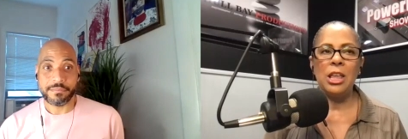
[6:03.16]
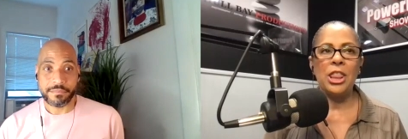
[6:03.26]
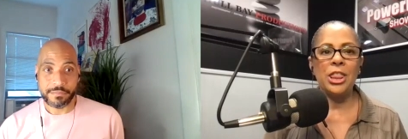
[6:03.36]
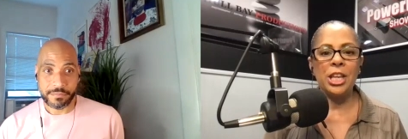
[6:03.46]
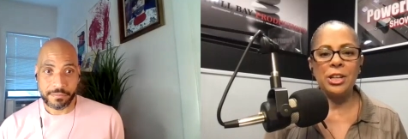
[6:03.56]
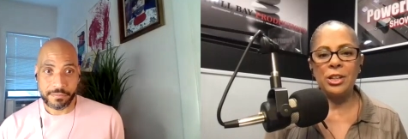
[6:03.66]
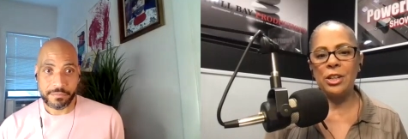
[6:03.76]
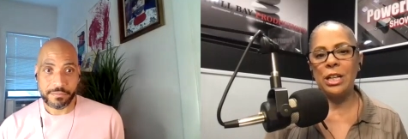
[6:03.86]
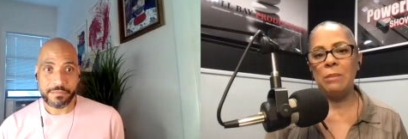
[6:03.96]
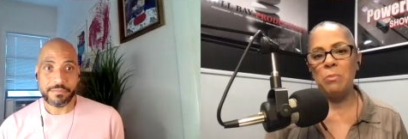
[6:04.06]

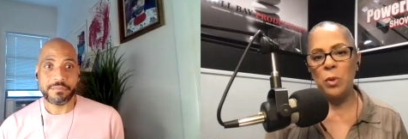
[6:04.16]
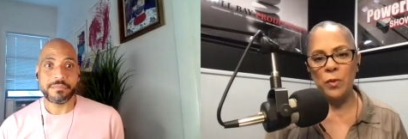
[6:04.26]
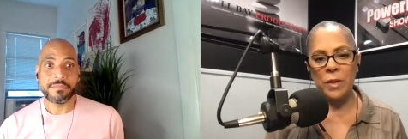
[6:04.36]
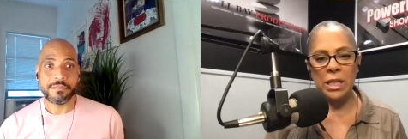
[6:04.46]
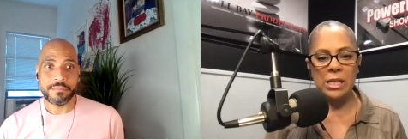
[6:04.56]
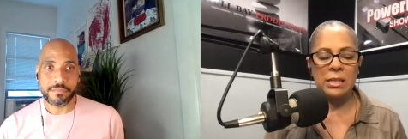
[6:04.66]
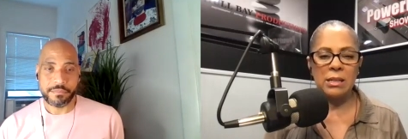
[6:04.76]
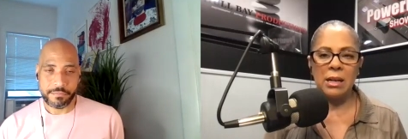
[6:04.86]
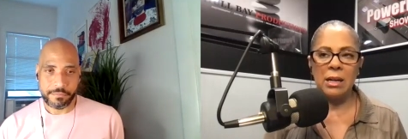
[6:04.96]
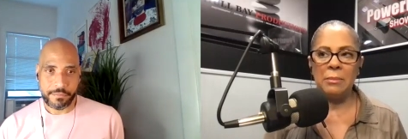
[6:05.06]
Speaker 1: theater, in movies,
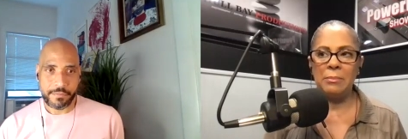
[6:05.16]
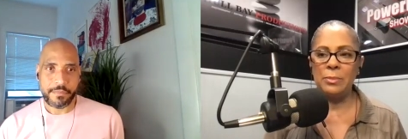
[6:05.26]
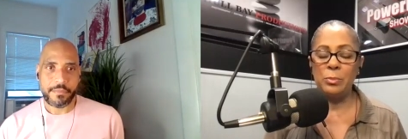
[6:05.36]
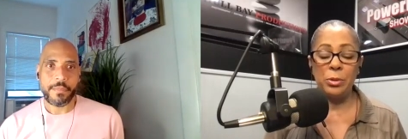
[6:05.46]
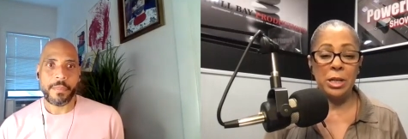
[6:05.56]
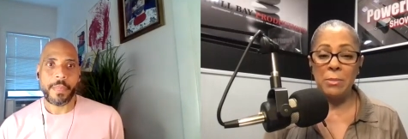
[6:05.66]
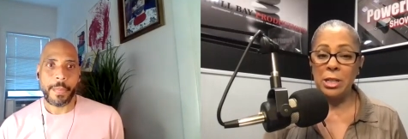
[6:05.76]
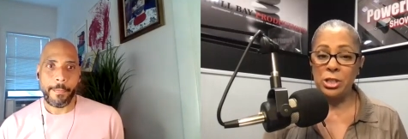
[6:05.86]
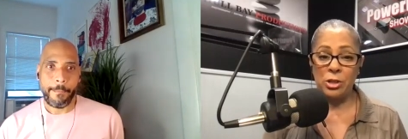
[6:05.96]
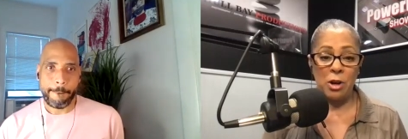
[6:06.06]
um, pretty
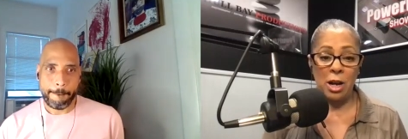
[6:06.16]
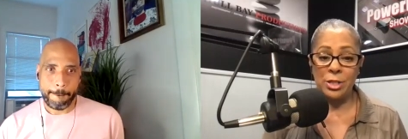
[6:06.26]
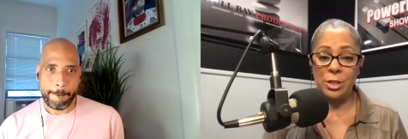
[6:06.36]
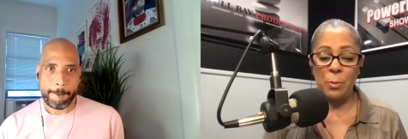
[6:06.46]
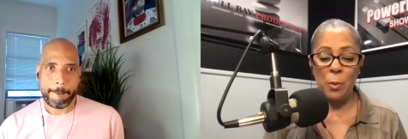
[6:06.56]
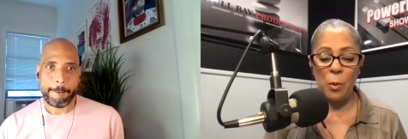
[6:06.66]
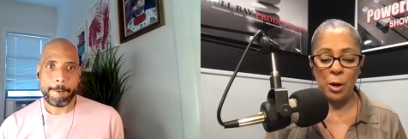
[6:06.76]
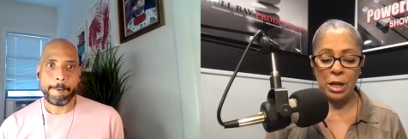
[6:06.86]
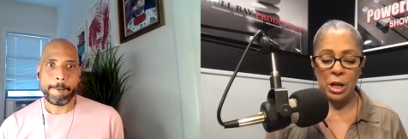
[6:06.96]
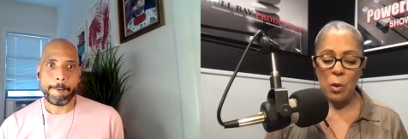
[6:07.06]
much across the
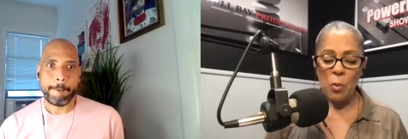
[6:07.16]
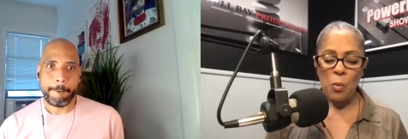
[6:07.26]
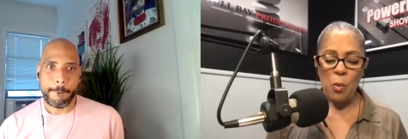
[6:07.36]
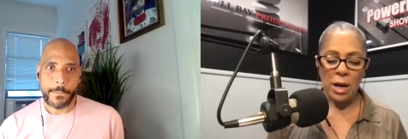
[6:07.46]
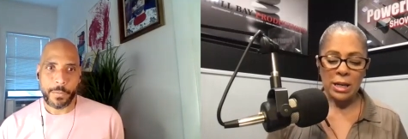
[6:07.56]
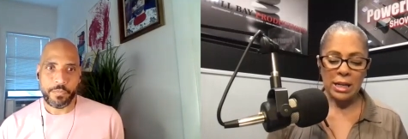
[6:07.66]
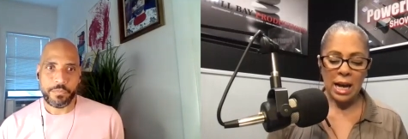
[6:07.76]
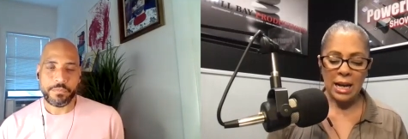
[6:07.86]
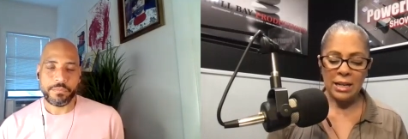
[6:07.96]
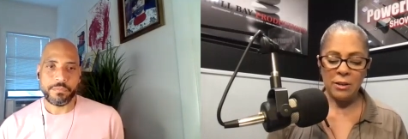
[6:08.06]
board. What
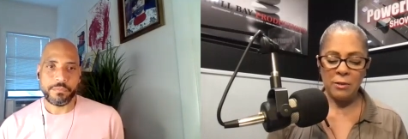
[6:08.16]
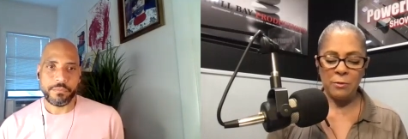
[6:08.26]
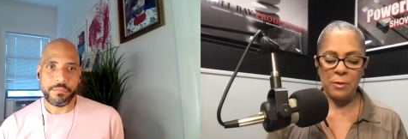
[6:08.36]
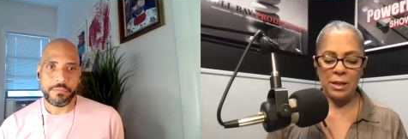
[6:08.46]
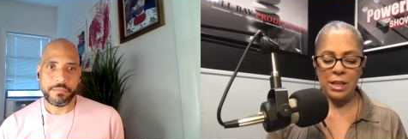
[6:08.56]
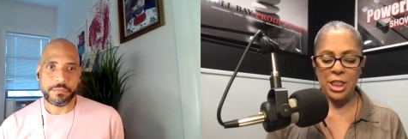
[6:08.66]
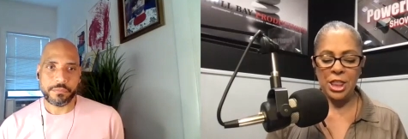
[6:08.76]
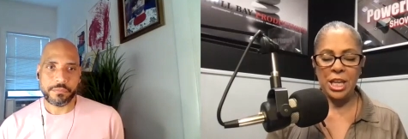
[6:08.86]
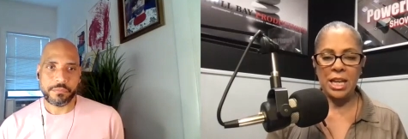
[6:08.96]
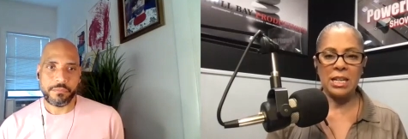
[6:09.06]
kind of
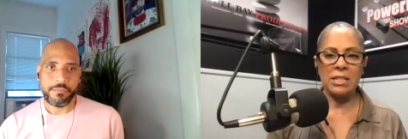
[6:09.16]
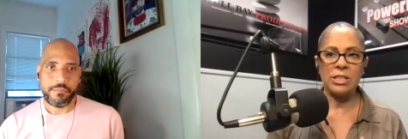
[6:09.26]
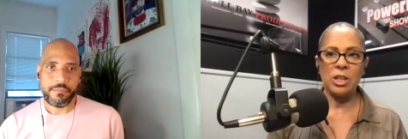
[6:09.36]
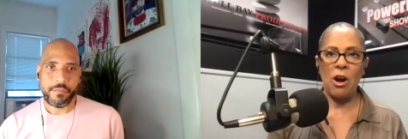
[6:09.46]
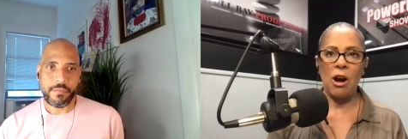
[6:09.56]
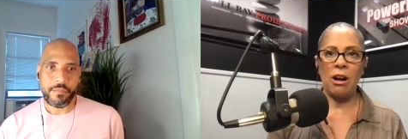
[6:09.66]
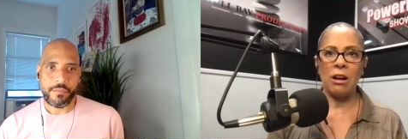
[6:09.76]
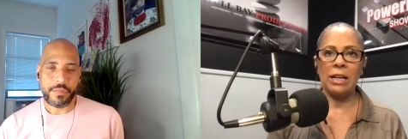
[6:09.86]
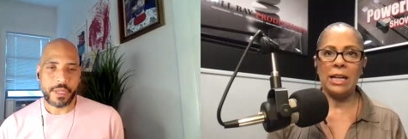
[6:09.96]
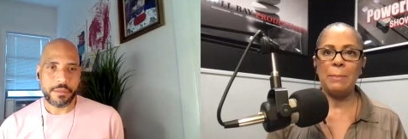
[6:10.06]
things
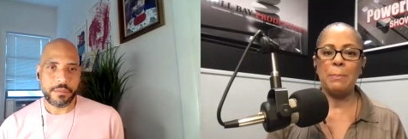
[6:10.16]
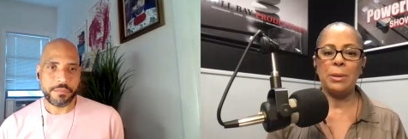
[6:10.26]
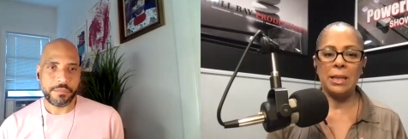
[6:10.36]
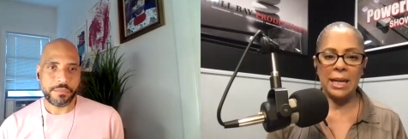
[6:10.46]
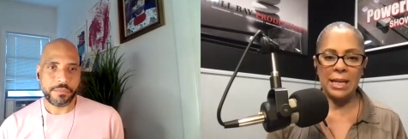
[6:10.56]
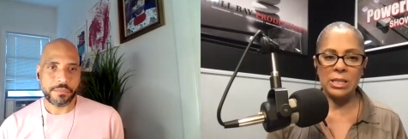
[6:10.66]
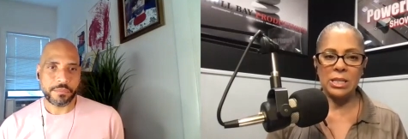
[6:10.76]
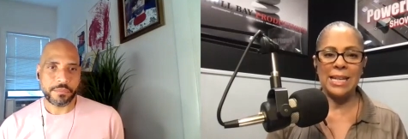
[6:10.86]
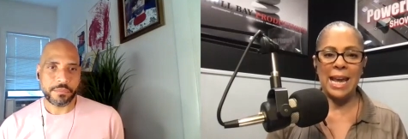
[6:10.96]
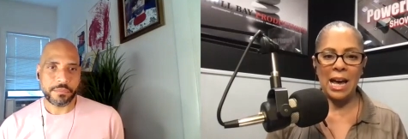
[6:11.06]
are in
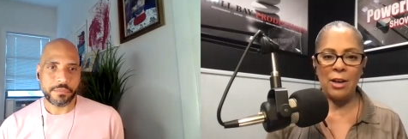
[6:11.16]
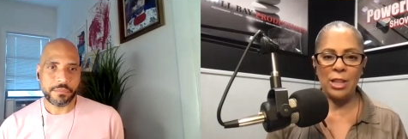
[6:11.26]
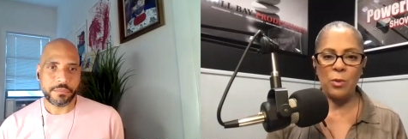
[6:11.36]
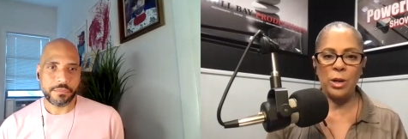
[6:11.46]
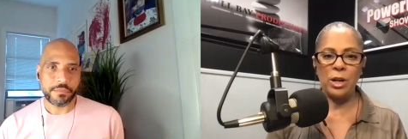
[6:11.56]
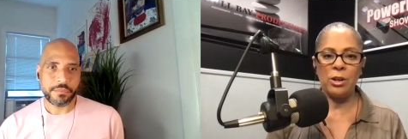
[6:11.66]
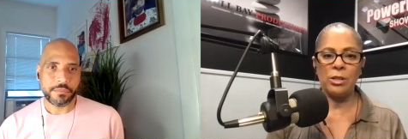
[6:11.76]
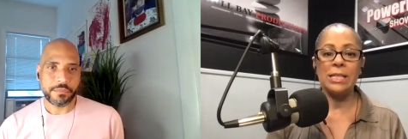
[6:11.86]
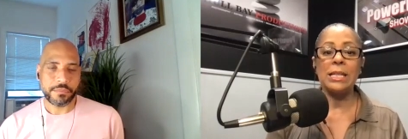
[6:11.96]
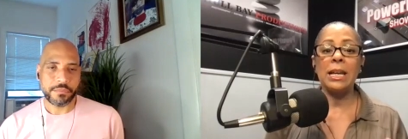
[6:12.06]
place now that we
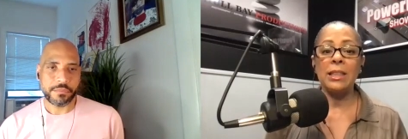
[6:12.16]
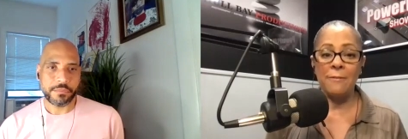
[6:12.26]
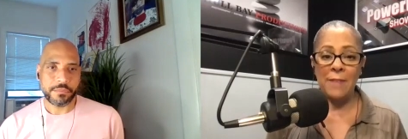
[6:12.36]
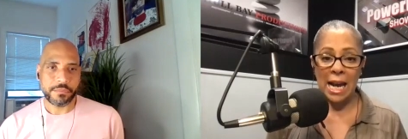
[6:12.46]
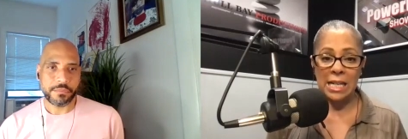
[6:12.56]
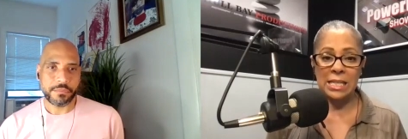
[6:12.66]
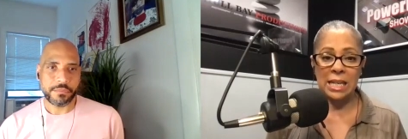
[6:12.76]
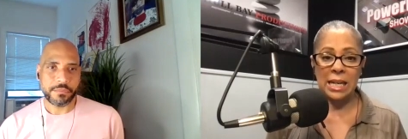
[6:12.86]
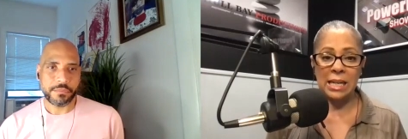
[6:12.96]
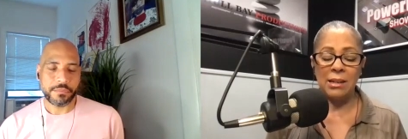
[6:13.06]
are seeing the
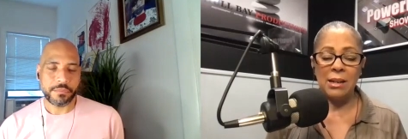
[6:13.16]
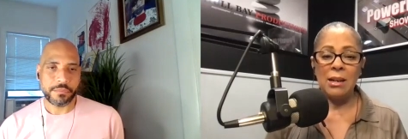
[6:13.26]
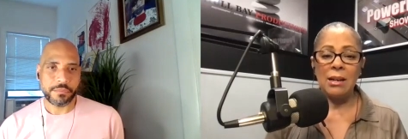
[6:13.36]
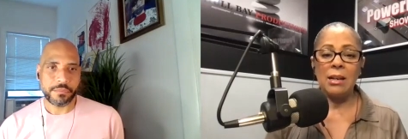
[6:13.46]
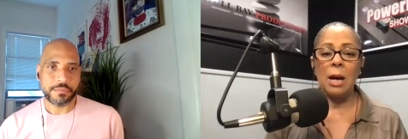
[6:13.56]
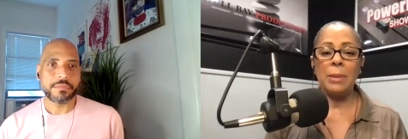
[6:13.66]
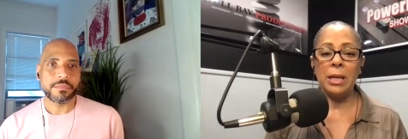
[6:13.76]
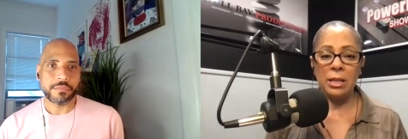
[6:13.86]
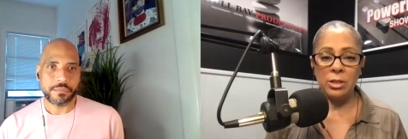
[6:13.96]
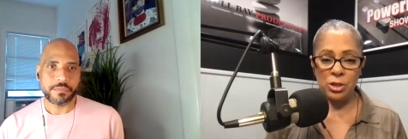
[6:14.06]
vaccine
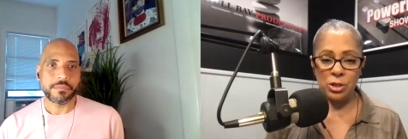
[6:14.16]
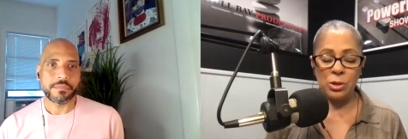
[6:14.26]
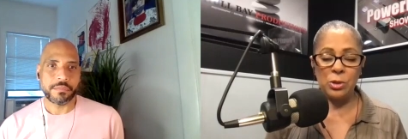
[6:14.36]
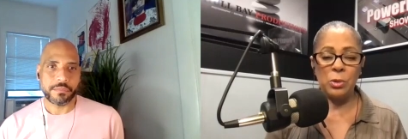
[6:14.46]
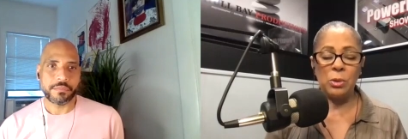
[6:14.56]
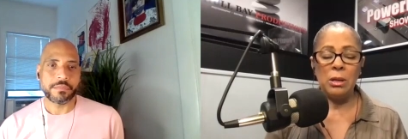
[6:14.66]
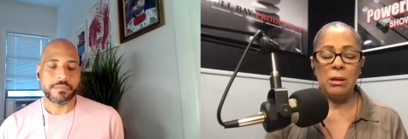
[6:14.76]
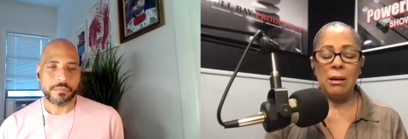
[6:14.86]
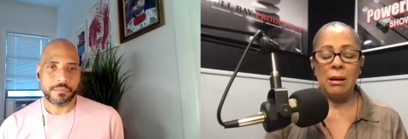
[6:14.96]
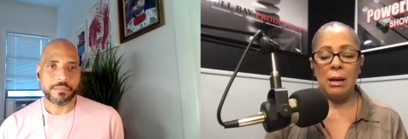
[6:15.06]
coming to
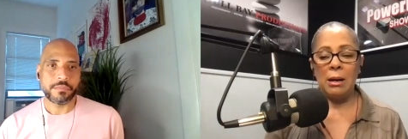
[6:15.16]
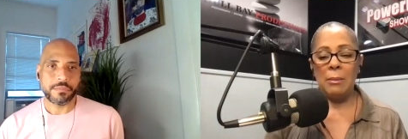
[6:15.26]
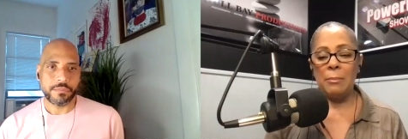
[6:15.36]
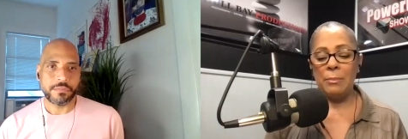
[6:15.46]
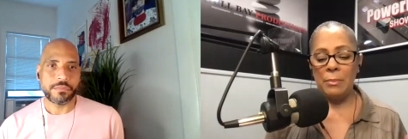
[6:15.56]
um,